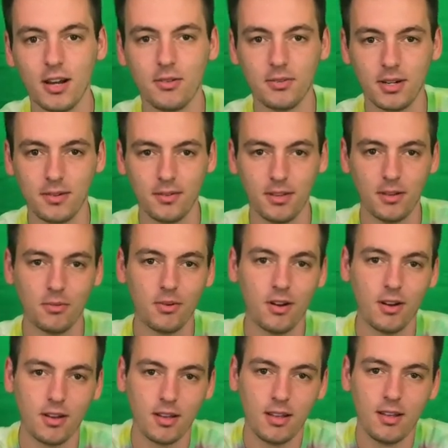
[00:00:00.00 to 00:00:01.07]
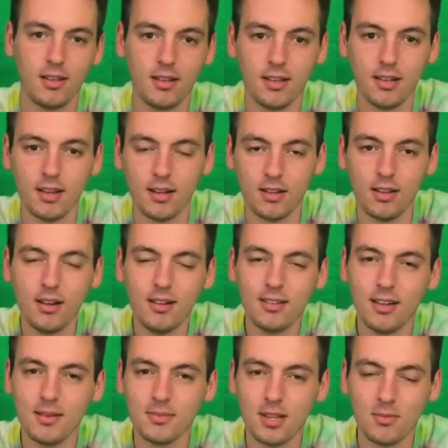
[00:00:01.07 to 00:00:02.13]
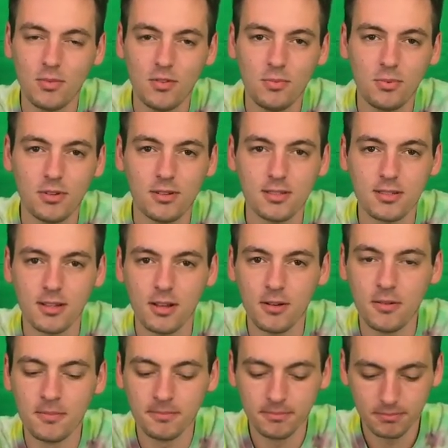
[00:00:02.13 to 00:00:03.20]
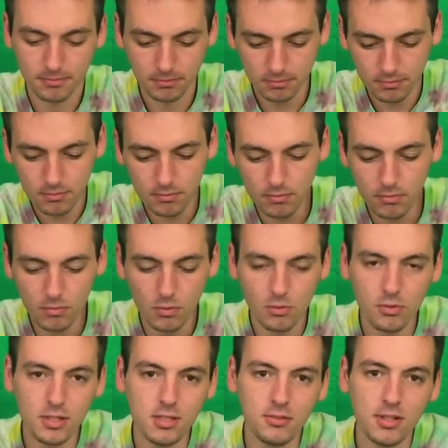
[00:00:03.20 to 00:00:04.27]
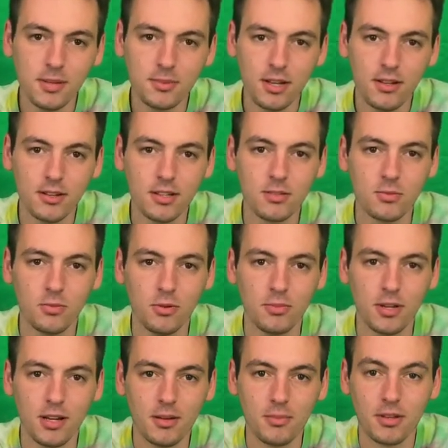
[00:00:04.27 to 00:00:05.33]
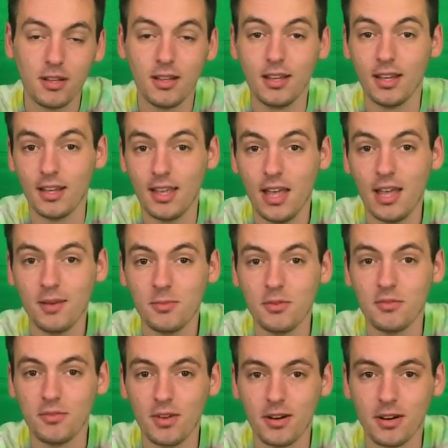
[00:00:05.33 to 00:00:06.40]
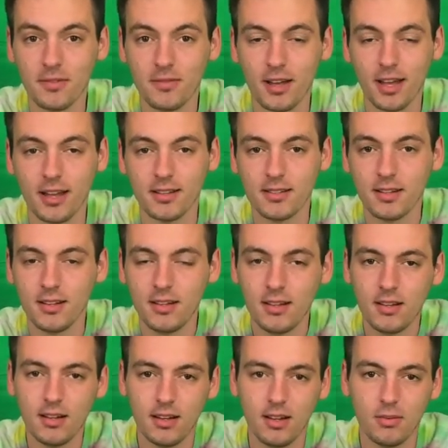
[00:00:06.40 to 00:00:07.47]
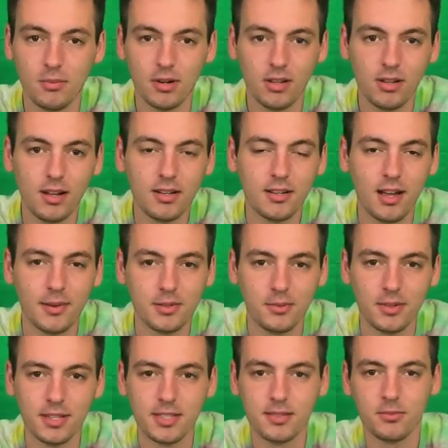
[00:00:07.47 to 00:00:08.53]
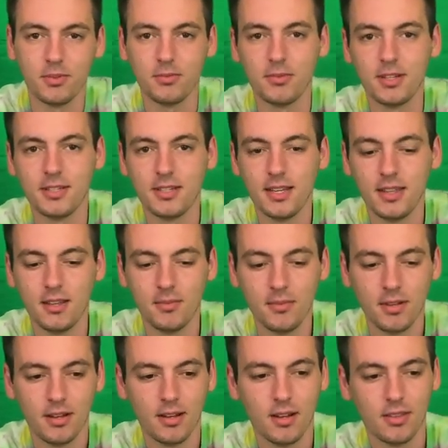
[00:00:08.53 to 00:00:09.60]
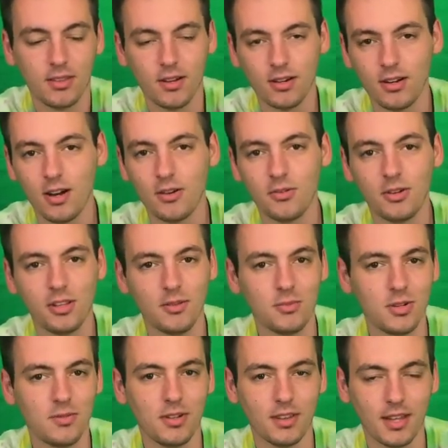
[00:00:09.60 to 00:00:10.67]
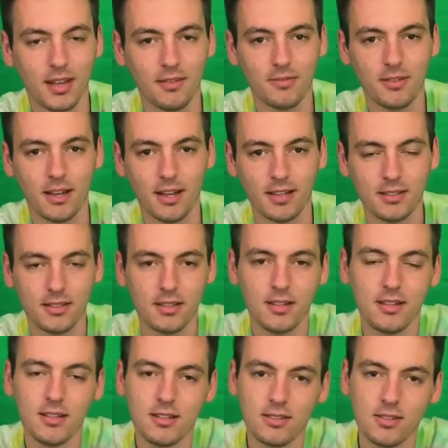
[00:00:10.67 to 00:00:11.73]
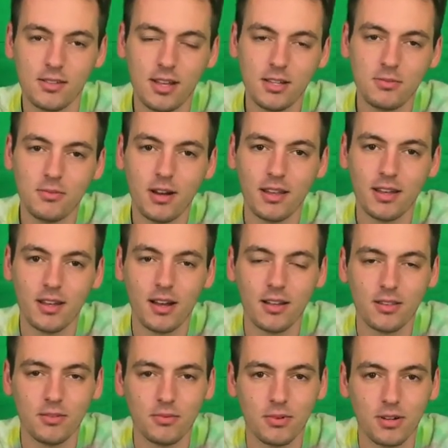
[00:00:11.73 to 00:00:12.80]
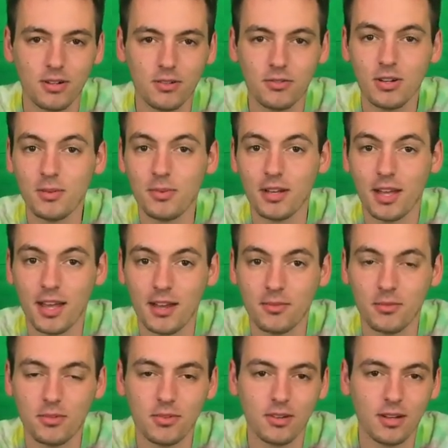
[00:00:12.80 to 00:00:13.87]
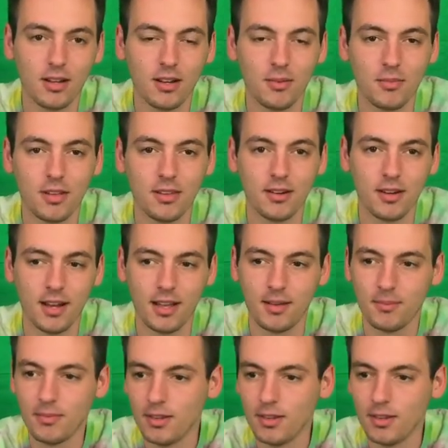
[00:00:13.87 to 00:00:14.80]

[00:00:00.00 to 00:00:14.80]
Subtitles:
whenever they walk. And a lot of times they move pretty slow. Once a reptile gets warmed up, it can move very fast, but a lot of times when we see them, they're not really moving that fast. So that's why they got the word creeping animal in their name.